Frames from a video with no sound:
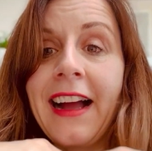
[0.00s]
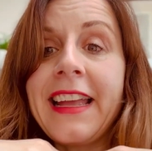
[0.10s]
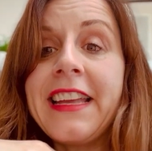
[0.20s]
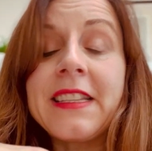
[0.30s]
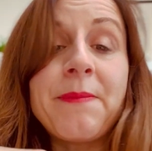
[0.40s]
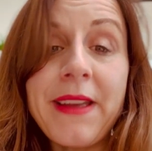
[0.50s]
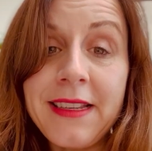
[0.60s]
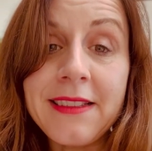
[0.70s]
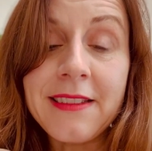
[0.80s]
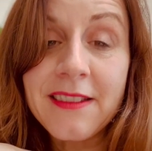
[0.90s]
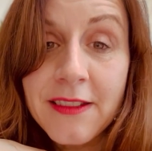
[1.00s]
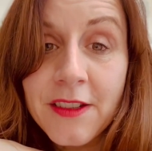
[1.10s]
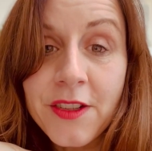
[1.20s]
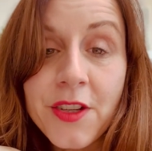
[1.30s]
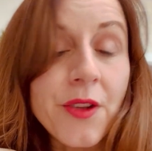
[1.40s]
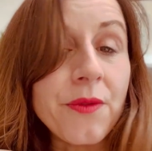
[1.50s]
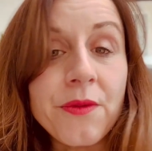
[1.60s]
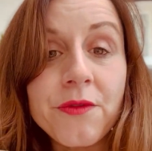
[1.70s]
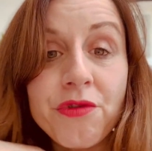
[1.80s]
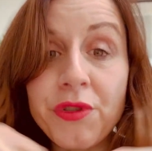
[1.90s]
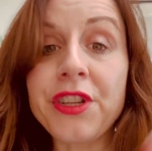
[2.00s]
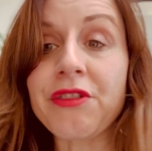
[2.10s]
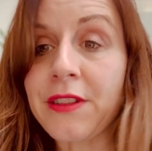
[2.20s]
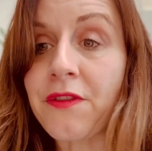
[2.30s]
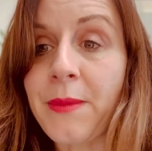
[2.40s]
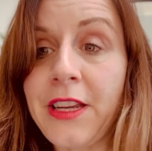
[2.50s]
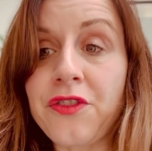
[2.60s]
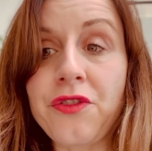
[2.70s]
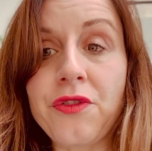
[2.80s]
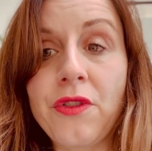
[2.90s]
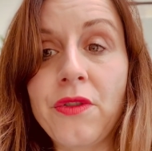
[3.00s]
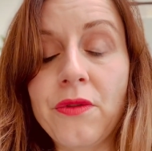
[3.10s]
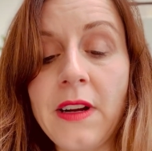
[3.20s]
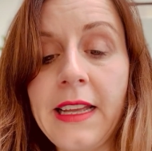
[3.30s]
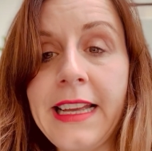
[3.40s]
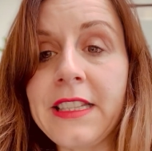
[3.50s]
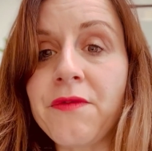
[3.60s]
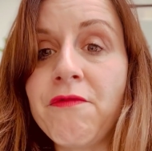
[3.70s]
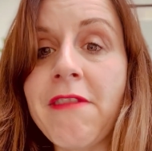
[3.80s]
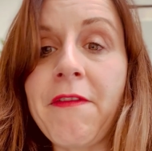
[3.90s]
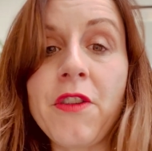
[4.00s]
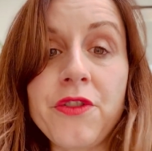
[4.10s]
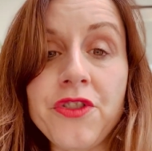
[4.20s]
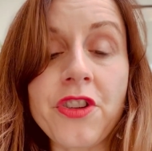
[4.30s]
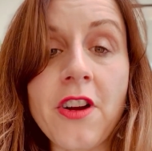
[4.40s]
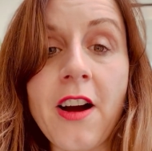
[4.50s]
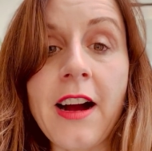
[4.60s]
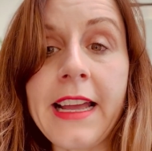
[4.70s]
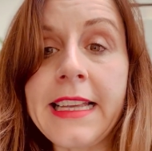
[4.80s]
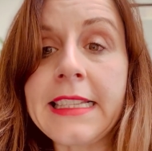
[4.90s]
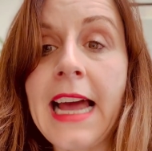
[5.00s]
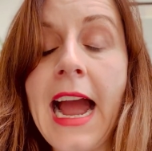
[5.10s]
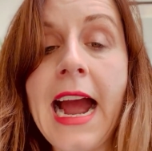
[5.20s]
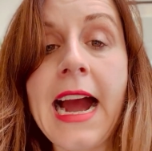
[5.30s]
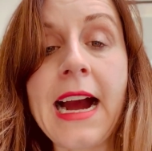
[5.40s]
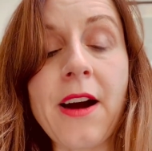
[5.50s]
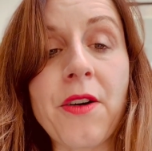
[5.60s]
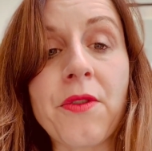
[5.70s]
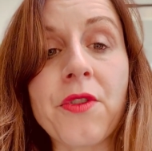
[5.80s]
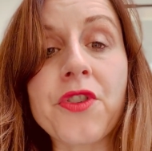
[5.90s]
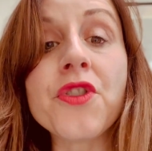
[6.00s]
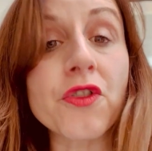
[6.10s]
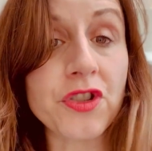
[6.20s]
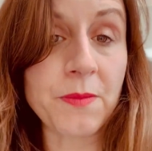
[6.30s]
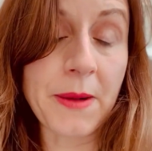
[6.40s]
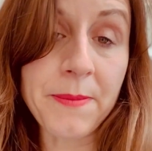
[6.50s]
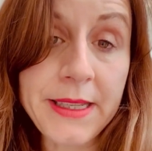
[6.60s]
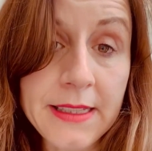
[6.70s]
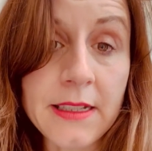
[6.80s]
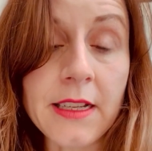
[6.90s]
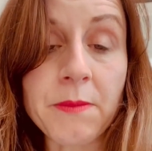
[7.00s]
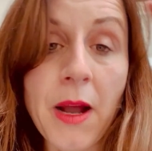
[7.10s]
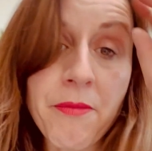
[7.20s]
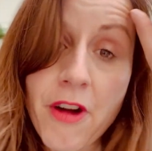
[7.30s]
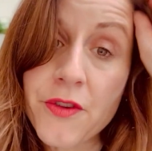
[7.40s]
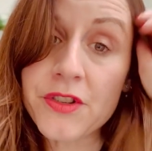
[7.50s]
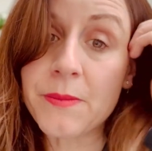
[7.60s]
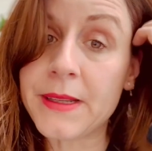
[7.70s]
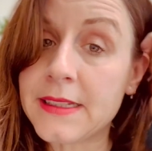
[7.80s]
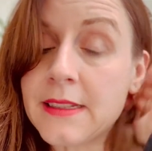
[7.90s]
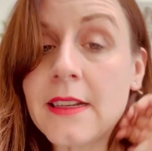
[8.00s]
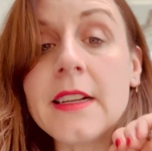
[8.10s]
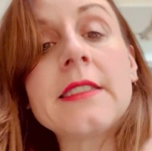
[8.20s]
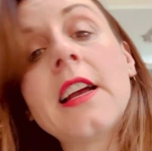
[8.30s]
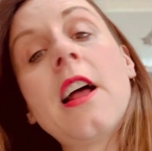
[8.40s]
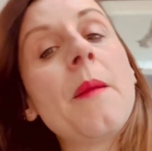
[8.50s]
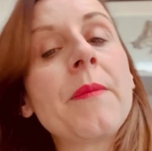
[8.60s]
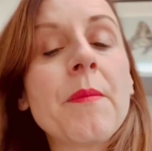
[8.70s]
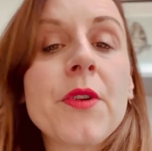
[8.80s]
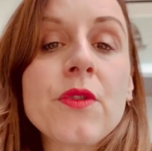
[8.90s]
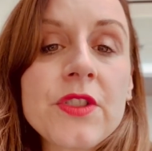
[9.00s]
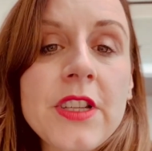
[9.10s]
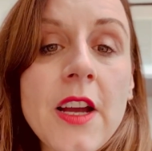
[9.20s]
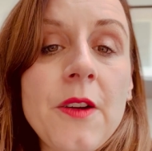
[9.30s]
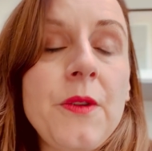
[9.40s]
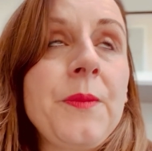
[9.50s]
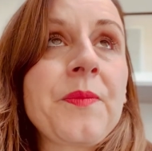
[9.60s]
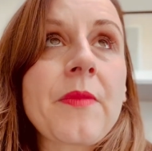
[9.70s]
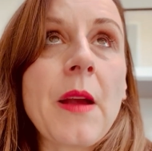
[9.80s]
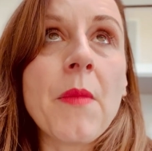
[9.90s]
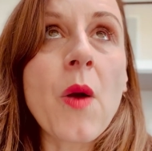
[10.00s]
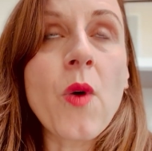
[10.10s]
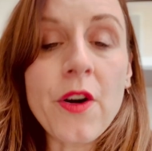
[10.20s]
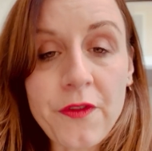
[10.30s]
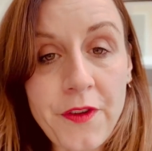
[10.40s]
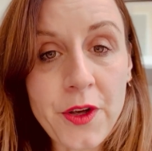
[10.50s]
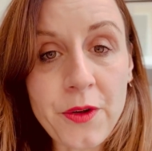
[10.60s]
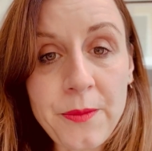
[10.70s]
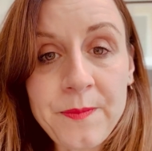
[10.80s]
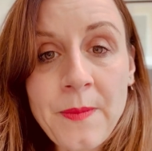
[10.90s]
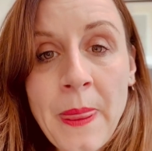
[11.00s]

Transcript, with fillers: it's been, you know, truly transformational. It's revolutionized how not just my business, my approach to business, but also my worldview